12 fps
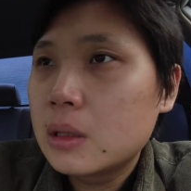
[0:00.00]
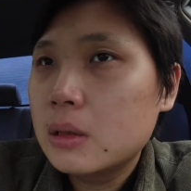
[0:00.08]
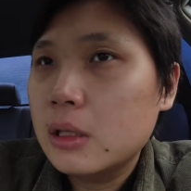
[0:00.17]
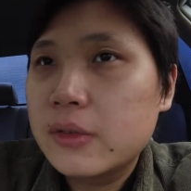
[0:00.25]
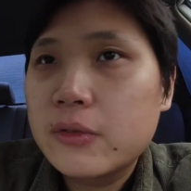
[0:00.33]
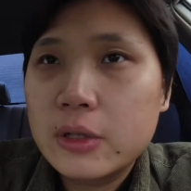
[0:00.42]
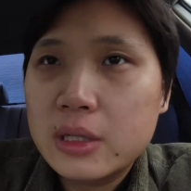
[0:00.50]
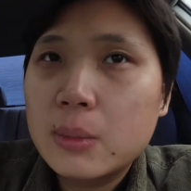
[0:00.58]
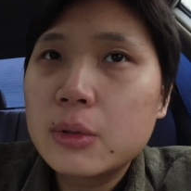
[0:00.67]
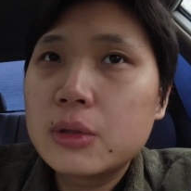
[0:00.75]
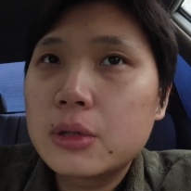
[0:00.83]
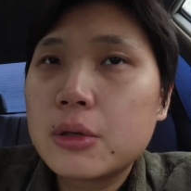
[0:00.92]
Like, for
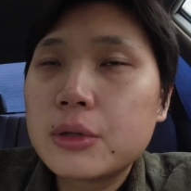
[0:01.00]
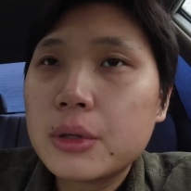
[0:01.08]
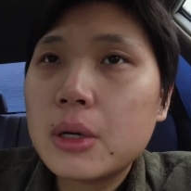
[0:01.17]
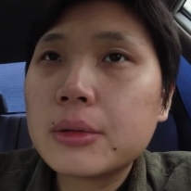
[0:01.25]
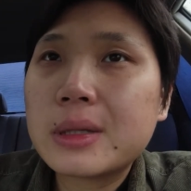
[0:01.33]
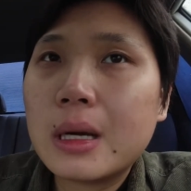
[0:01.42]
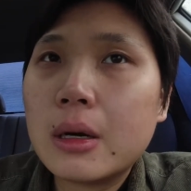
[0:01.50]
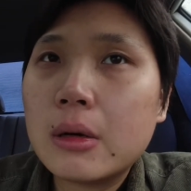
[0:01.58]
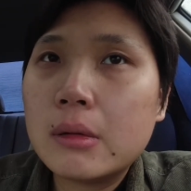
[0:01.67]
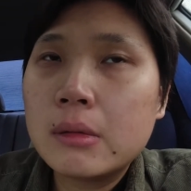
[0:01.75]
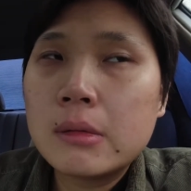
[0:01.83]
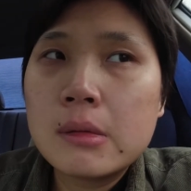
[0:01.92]
example, you go to a
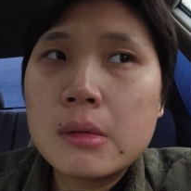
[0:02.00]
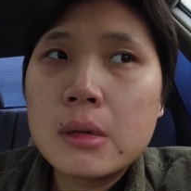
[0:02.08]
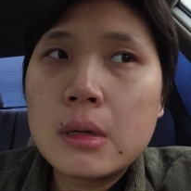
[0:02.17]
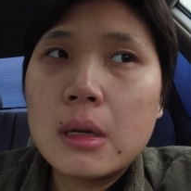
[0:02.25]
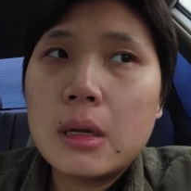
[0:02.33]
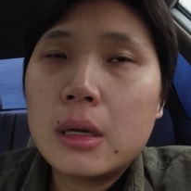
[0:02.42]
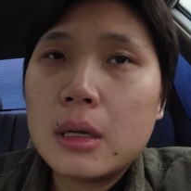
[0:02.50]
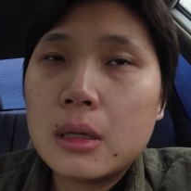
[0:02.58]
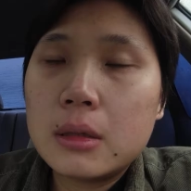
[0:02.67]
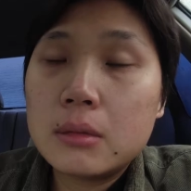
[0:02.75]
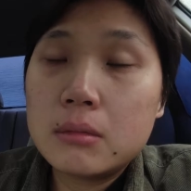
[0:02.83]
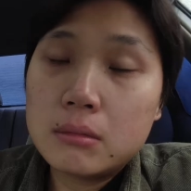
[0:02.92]
hotel
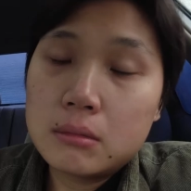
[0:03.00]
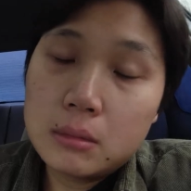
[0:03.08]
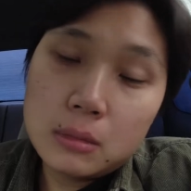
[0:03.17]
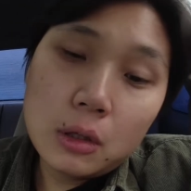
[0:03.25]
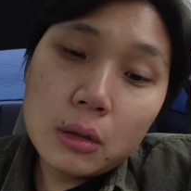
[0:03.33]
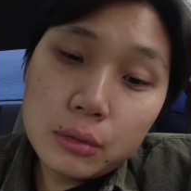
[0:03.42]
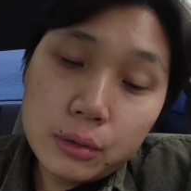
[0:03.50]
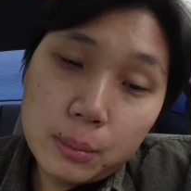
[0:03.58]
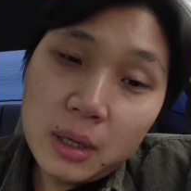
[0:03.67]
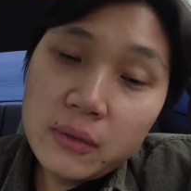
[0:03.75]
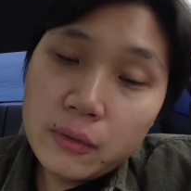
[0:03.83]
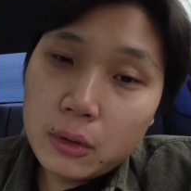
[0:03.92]
and although you
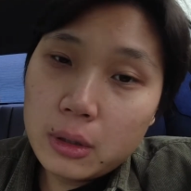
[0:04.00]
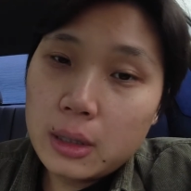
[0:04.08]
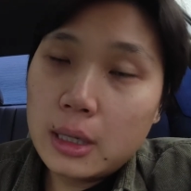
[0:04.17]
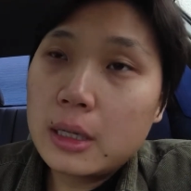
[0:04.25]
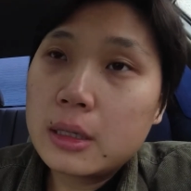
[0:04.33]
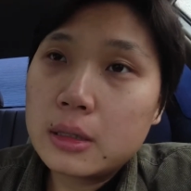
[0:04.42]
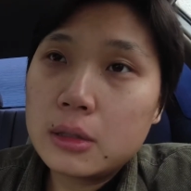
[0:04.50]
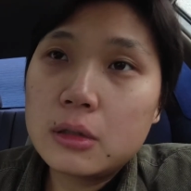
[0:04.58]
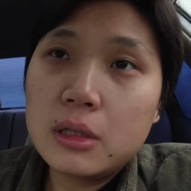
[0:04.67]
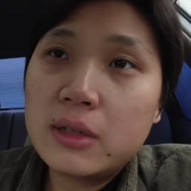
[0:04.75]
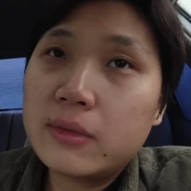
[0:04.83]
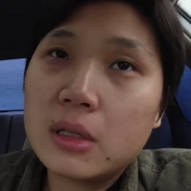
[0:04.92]
pay for it, and you
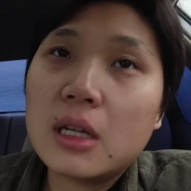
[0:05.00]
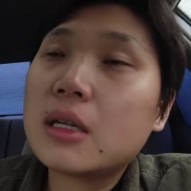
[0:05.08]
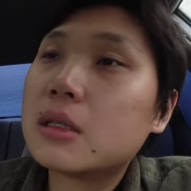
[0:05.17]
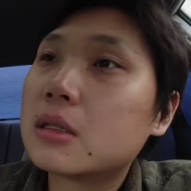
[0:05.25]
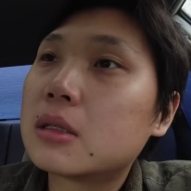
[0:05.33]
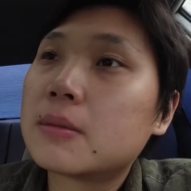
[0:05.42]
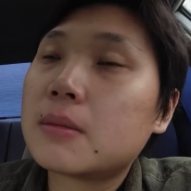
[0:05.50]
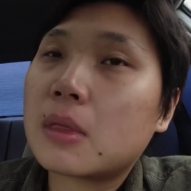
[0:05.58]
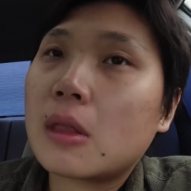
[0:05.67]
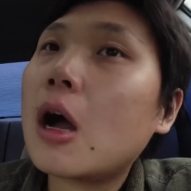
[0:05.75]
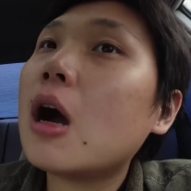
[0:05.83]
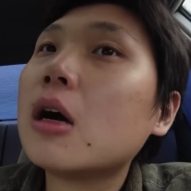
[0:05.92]
leave the lights
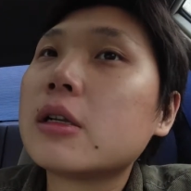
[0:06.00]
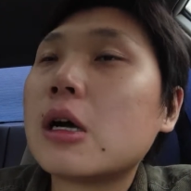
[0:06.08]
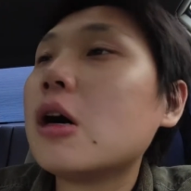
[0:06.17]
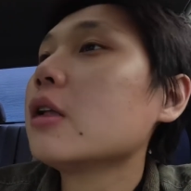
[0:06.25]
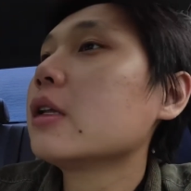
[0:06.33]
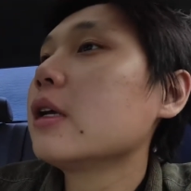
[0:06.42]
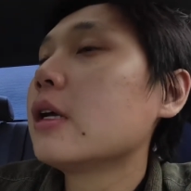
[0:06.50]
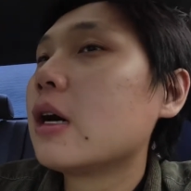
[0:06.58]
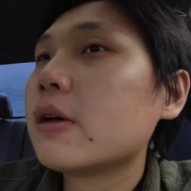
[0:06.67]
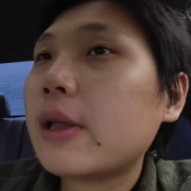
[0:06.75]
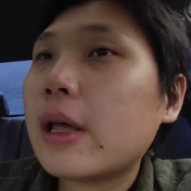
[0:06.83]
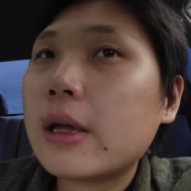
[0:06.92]
on all day,
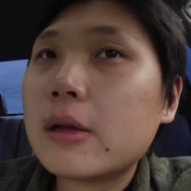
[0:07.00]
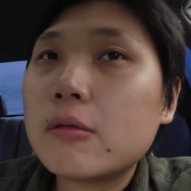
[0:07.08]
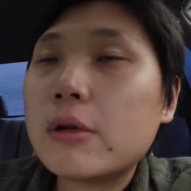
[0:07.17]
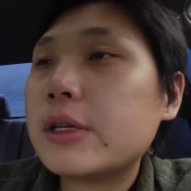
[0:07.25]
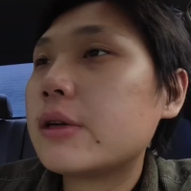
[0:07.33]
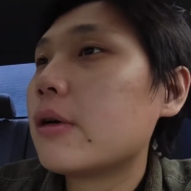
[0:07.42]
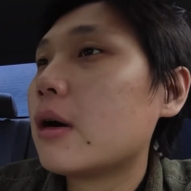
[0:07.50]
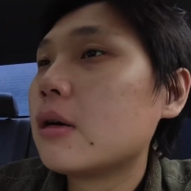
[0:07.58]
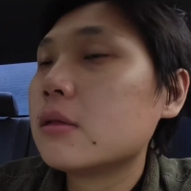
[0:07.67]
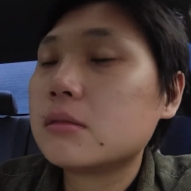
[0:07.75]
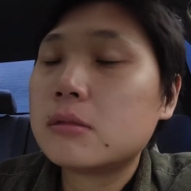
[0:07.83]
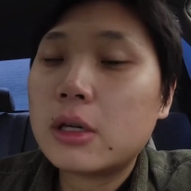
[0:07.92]
all night, when you go
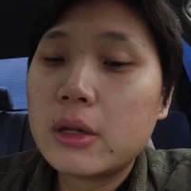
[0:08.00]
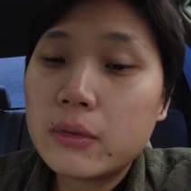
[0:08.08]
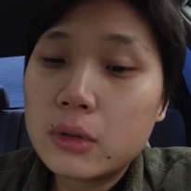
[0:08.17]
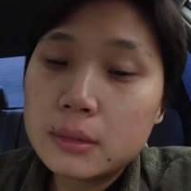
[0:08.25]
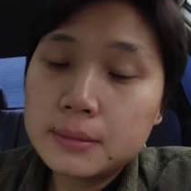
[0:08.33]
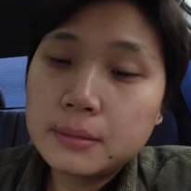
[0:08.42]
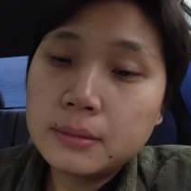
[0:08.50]
out, whatever,